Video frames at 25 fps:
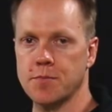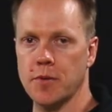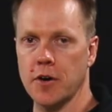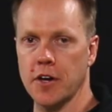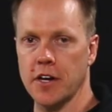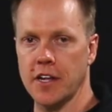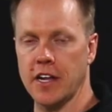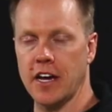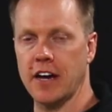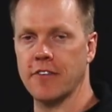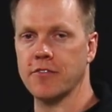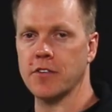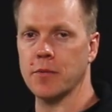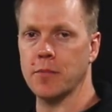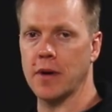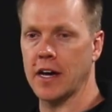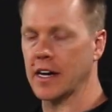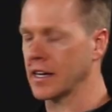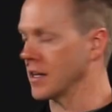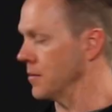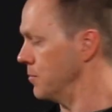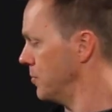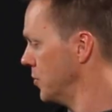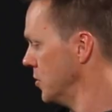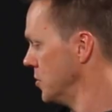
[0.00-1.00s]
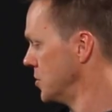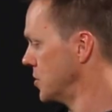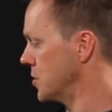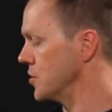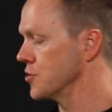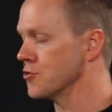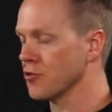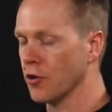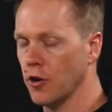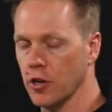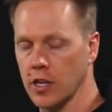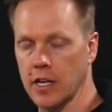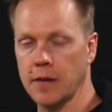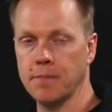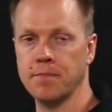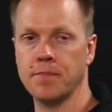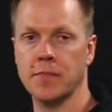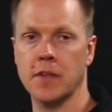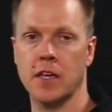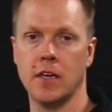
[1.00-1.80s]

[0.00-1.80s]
by an aftermarket boost controller,